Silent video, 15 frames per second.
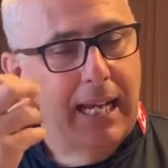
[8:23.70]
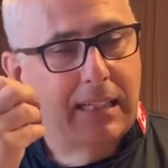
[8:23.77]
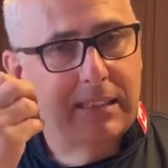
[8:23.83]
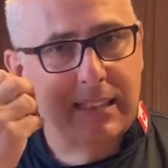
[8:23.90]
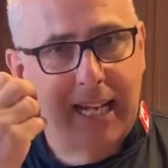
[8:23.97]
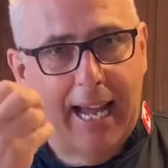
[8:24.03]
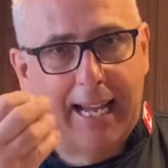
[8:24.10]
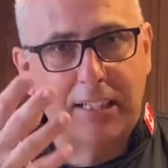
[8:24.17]

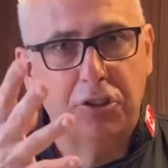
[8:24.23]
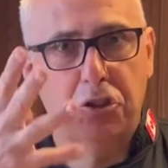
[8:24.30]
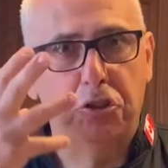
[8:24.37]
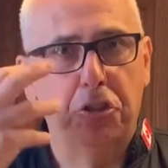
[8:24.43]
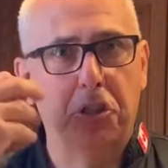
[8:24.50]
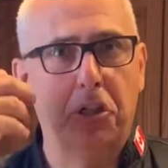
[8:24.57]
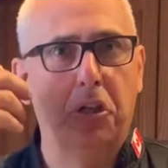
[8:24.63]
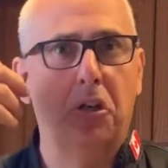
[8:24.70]

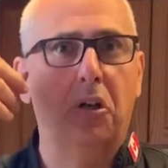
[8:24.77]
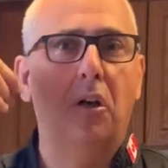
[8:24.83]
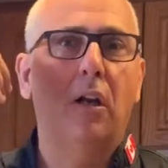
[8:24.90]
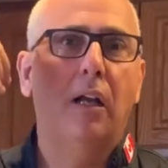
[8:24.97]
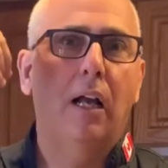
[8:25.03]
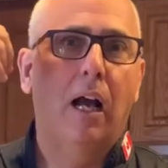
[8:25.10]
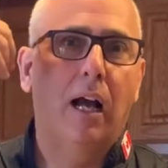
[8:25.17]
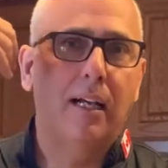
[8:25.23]
texture,
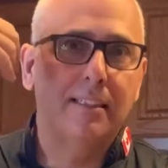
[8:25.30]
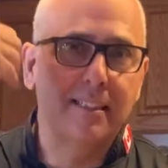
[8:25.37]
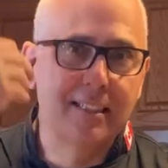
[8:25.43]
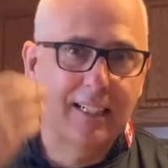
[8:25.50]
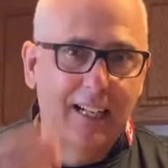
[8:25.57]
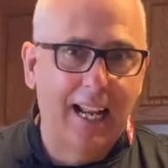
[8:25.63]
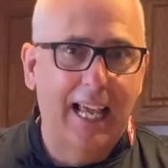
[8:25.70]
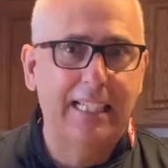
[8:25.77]

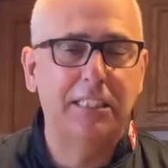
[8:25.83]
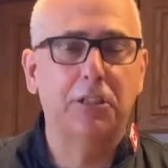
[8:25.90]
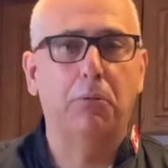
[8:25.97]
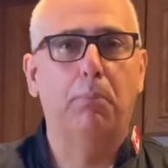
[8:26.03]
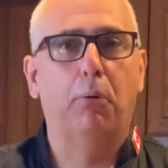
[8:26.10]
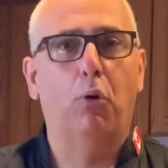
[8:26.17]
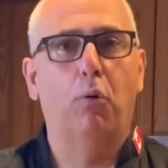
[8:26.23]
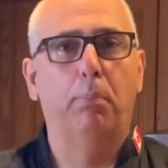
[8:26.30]

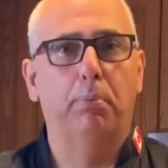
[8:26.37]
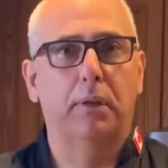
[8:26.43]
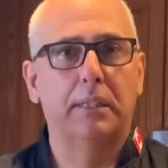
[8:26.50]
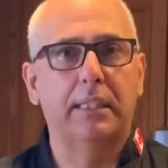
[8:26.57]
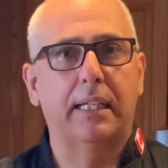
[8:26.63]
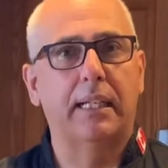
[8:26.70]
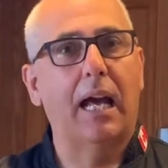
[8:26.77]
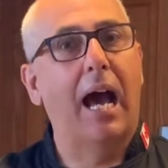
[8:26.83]
sliceable
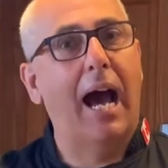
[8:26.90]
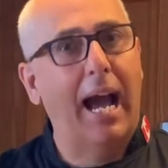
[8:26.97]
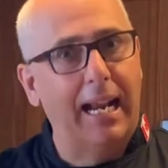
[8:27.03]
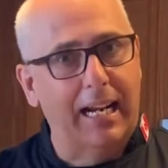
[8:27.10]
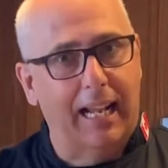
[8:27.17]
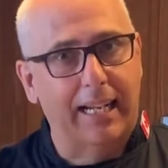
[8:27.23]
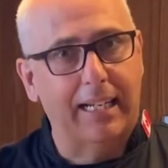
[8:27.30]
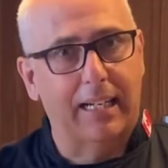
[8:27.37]
brisket. I
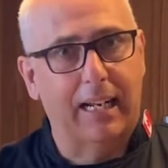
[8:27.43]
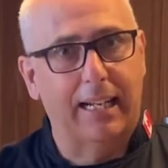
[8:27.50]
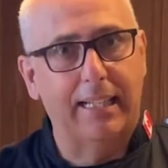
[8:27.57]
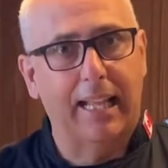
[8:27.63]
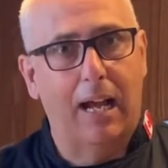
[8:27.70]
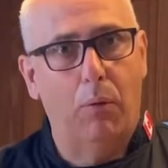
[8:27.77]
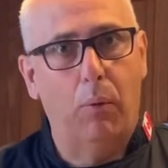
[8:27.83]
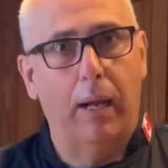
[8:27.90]
like it like
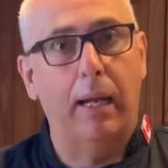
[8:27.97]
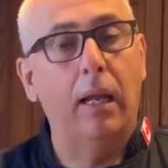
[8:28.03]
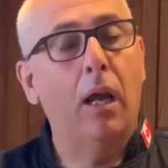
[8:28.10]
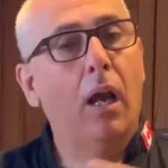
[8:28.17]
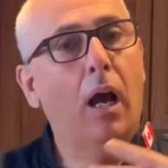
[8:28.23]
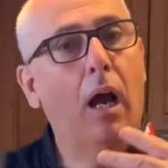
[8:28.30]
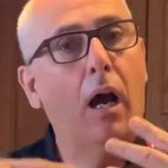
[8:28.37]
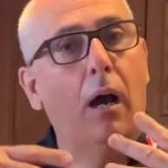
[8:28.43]
that way.
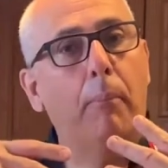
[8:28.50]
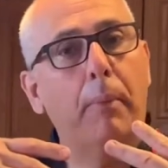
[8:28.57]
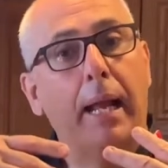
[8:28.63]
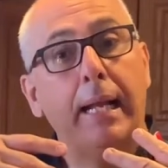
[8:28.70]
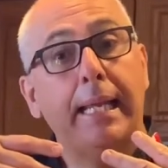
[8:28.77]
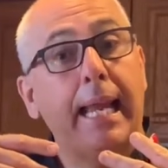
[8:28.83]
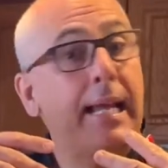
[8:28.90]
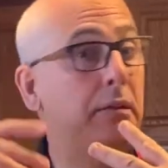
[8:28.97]

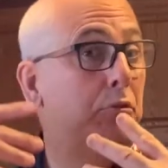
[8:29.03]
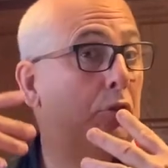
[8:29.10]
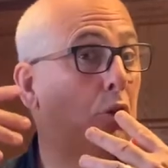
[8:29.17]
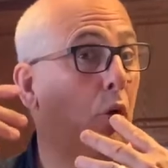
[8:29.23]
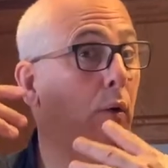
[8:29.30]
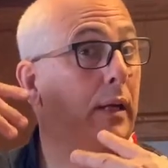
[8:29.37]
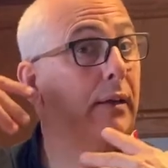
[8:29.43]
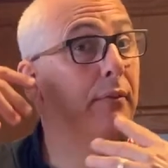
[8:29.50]
And again,
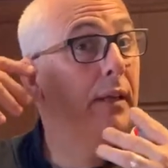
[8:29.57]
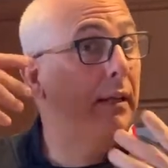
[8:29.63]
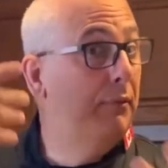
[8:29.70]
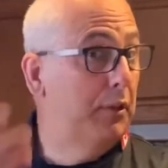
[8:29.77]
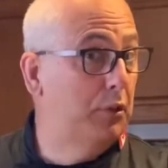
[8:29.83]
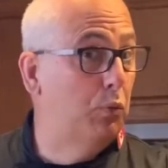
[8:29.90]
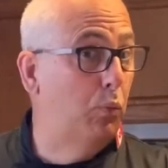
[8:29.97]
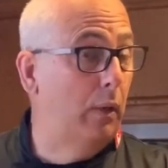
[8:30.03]
so
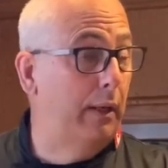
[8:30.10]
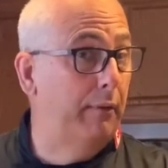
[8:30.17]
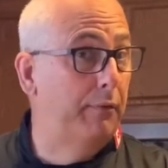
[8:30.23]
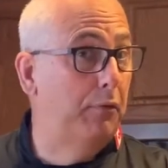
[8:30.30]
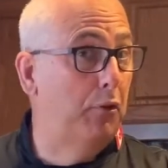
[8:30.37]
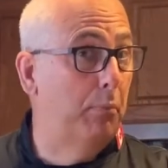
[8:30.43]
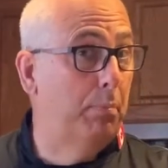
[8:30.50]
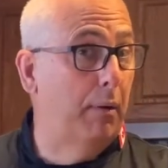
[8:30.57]

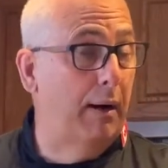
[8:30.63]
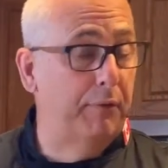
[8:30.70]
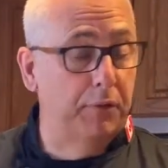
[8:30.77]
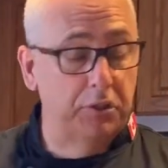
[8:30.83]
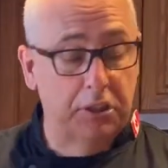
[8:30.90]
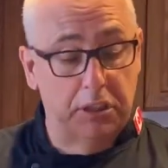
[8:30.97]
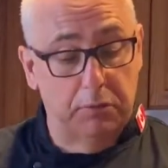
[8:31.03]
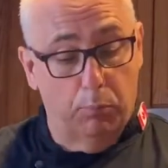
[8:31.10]
if your
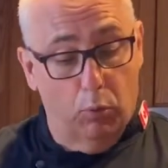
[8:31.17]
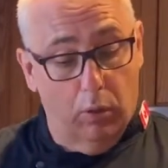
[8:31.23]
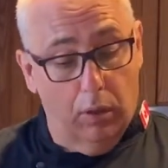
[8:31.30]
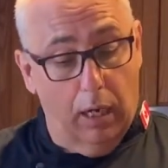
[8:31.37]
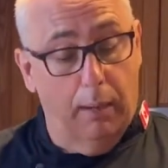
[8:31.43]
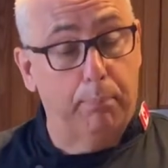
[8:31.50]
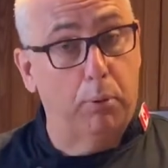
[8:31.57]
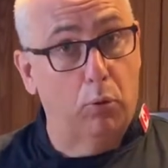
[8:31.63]
preference is more
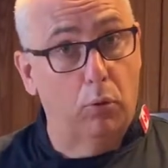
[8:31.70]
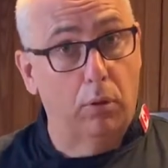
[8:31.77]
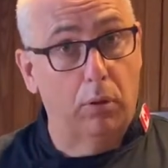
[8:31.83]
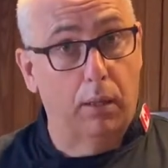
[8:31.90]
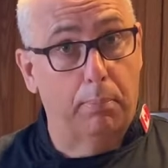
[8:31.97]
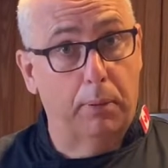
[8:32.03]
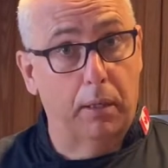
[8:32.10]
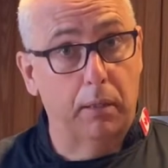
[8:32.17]
a
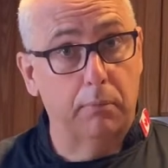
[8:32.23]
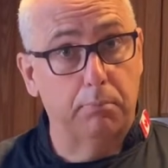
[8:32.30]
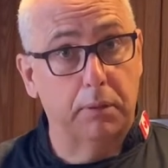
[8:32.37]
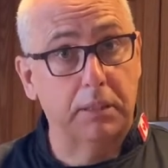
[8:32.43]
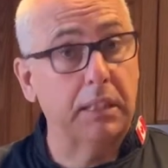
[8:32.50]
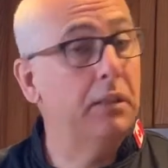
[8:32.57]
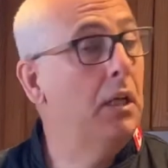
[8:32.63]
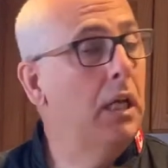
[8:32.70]
pull apart
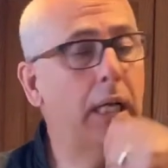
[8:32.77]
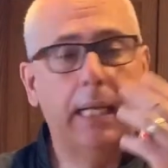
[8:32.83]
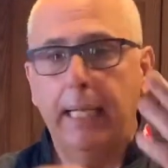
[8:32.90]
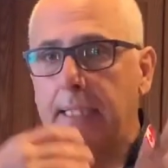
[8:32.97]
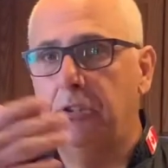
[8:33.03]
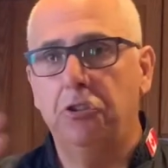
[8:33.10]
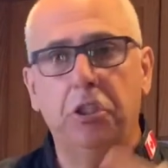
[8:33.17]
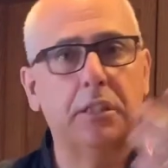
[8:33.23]
brisket,
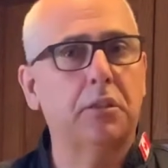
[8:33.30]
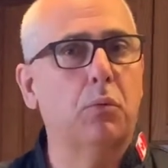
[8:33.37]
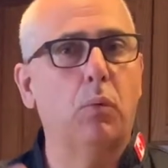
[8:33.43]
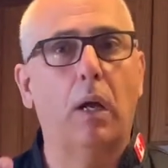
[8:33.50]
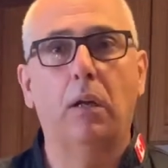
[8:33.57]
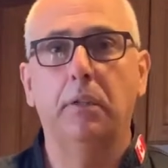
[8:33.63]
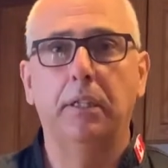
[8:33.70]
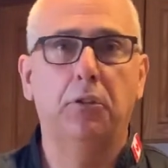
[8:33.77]
it's just
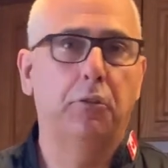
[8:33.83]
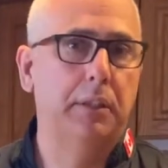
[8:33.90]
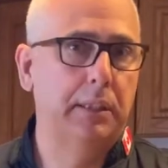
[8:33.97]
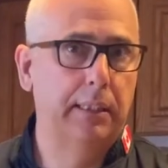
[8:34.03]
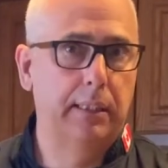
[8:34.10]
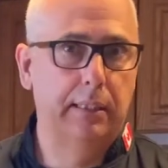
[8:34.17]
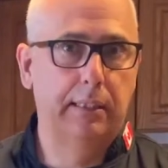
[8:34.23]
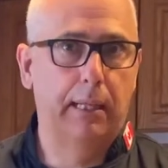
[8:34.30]
around
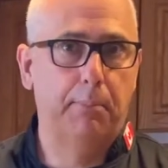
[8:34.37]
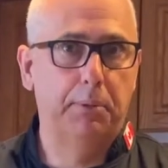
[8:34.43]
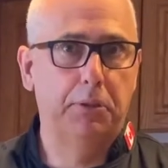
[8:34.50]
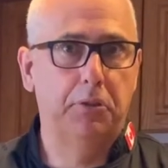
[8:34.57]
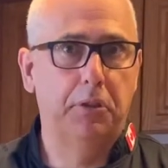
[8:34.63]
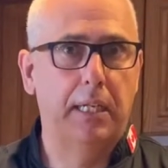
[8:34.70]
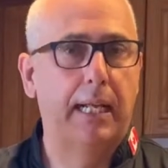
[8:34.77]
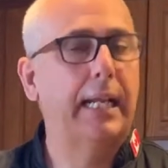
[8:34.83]
increasing the
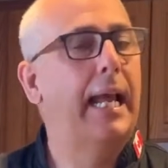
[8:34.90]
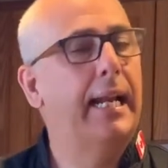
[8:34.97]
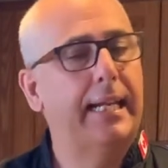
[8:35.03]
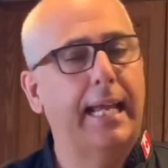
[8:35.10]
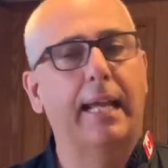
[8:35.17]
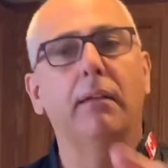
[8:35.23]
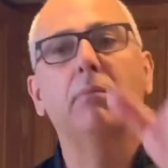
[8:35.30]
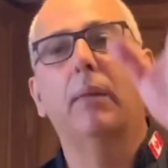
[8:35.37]
temperature. And
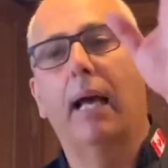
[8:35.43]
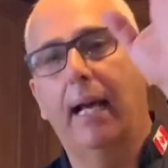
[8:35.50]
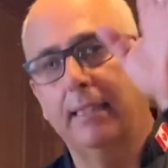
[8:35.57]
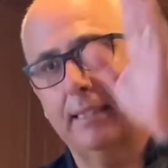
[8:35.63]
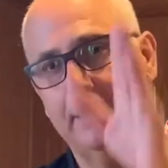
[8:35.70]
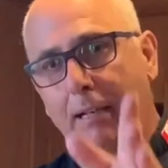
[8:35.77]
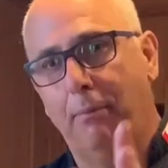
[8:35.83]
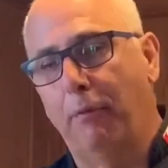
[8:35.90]
again, as
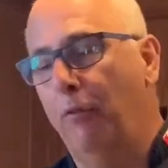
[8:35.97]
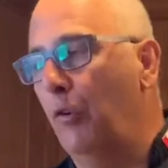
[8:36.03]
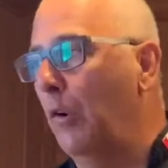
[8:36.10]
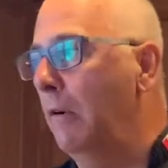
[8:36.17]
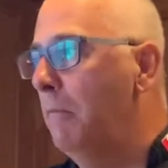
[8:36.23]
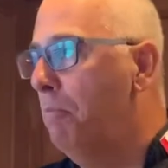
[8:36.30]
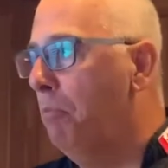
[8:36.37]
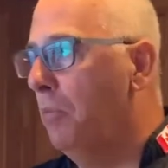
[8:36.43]
I said
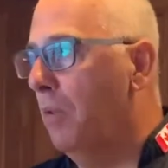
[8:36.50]
before,